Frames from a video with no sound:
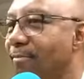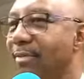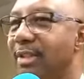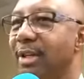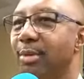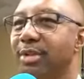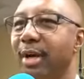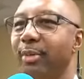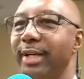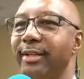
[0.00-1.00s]
Is that what
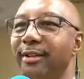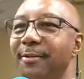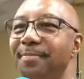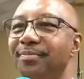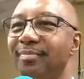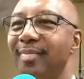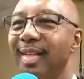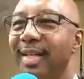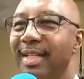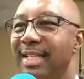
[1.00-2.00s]
y'all waiting on?
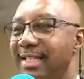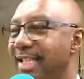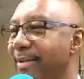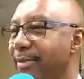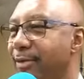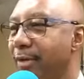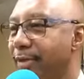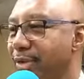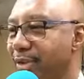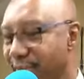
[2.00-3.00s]
Chapter 4, verse